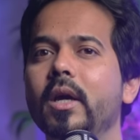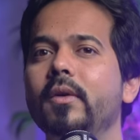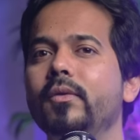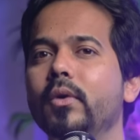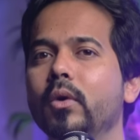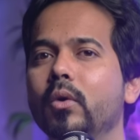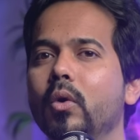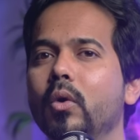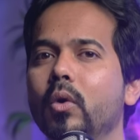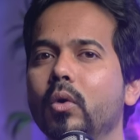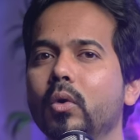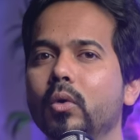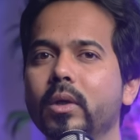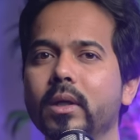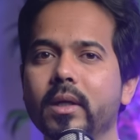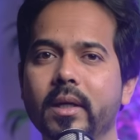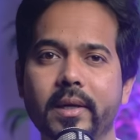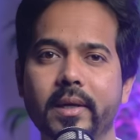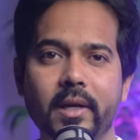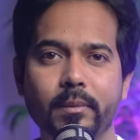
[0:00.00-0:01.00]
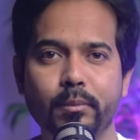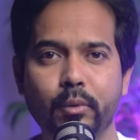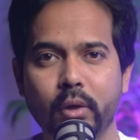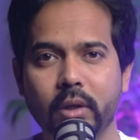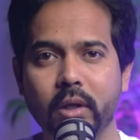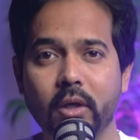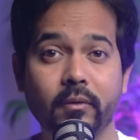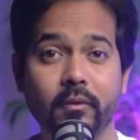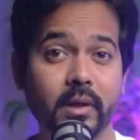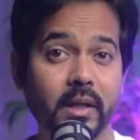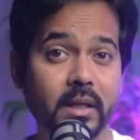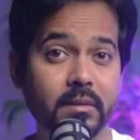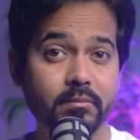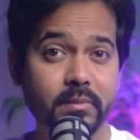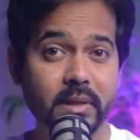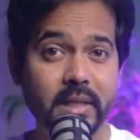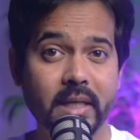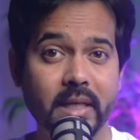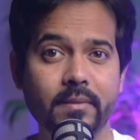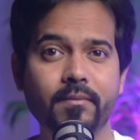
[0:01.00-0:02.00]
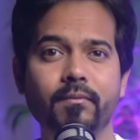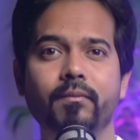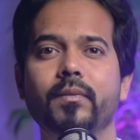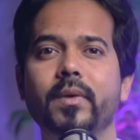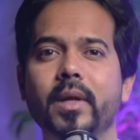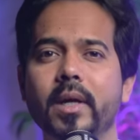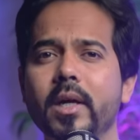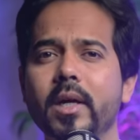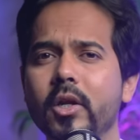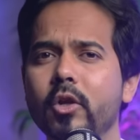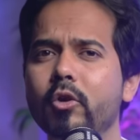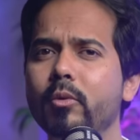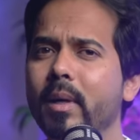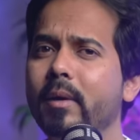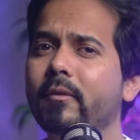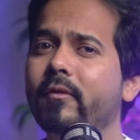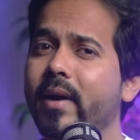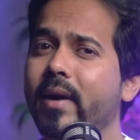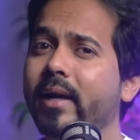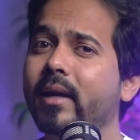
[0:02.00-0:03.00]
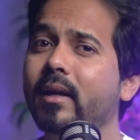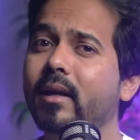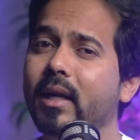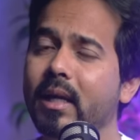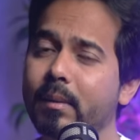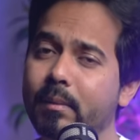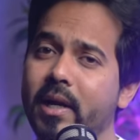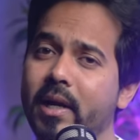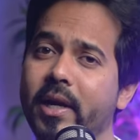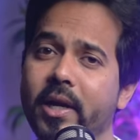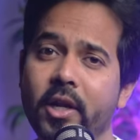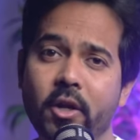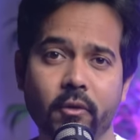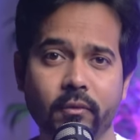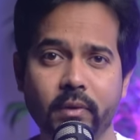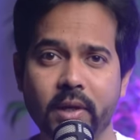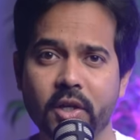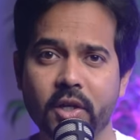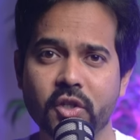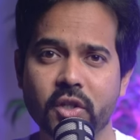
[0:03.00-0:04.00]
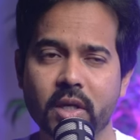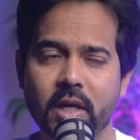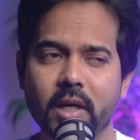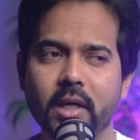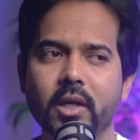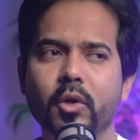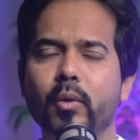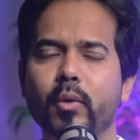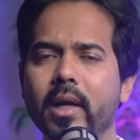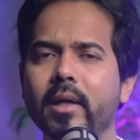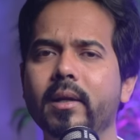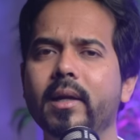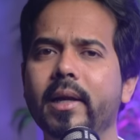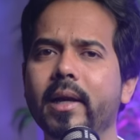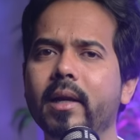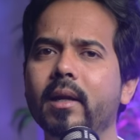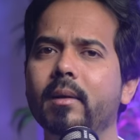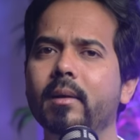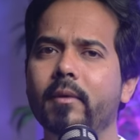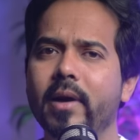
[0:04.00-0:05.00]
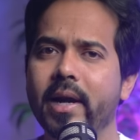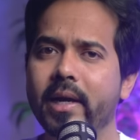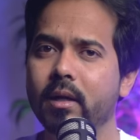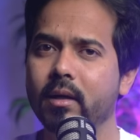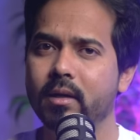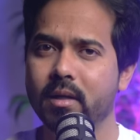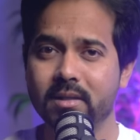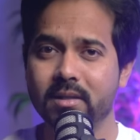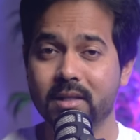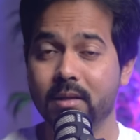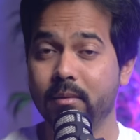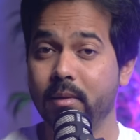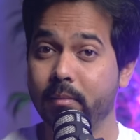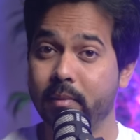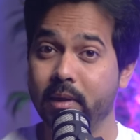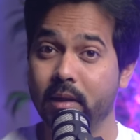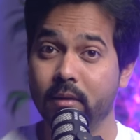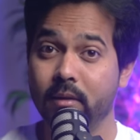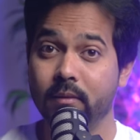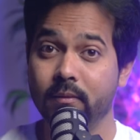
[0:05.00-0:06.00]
if you go to the career portal of the company, there you may find the email ID of the HR and you can directly write a custom email.